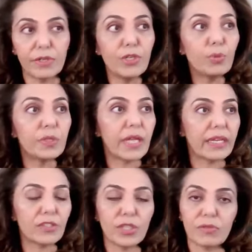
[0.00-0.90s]
renewable
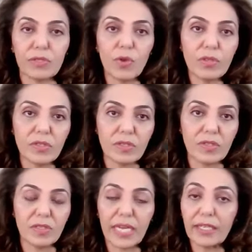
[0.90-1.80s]
energy
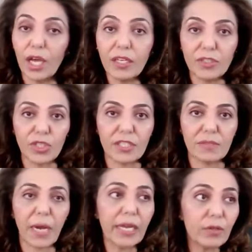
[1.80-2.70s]
resources,
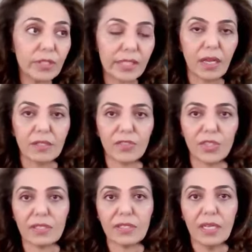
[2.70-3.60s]
technologies,
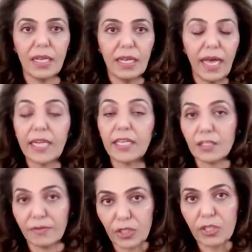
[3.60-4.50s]
biotechnologies, and
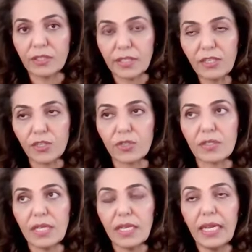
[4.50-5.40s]
artificial
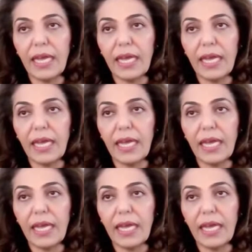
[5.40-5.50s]
intelligence,